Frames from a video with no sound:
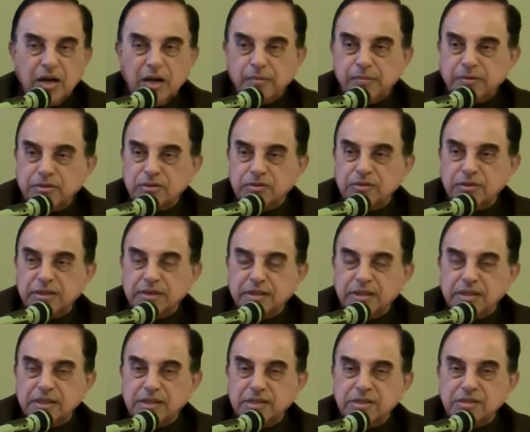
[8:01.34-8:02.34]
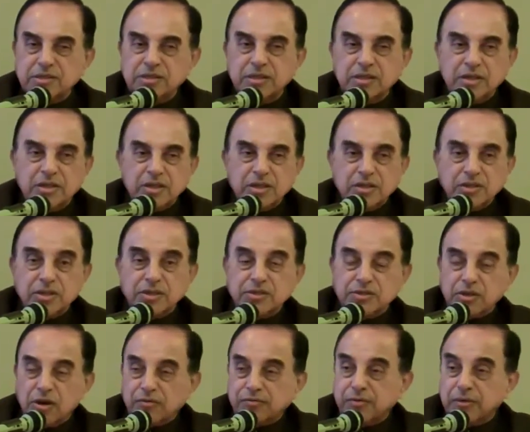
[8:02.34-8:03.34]
opportunities. The
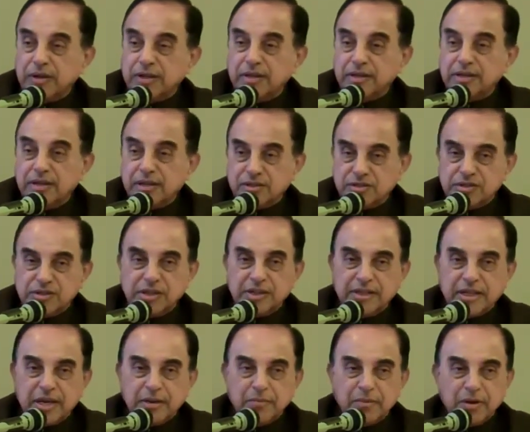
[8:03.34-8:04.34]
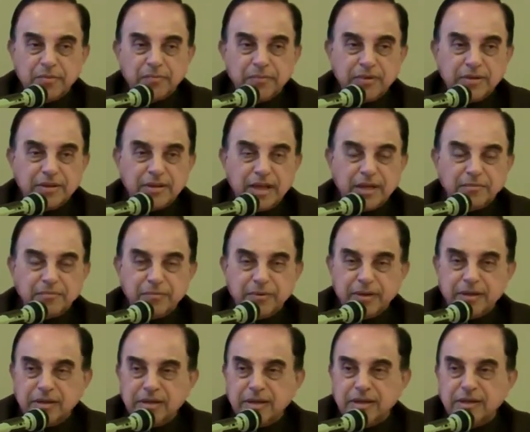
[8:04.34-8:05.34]
software industry came up in that
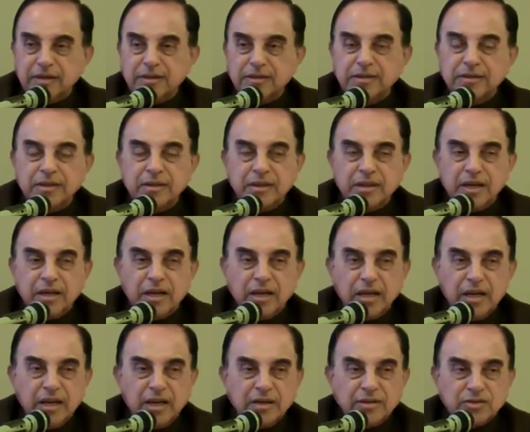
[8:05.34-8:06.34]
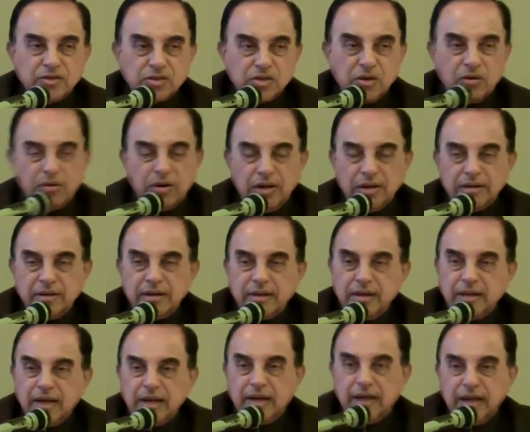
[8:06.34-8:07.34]
period, and so on.
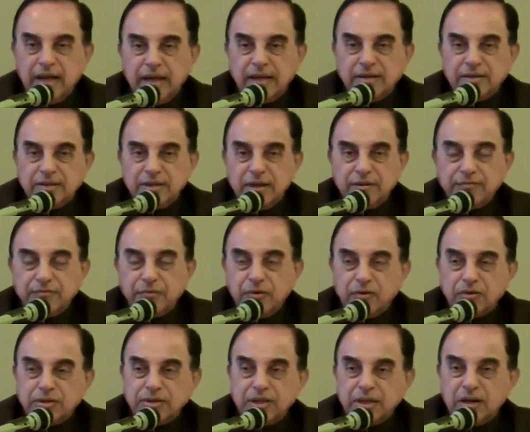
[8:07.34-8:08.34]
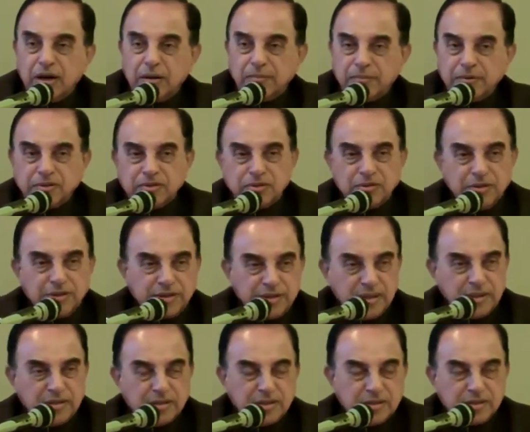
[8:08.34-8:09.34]
And therefore the
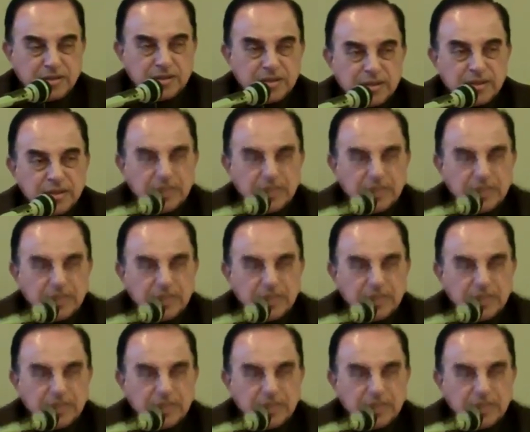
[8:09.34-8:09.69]
opportunities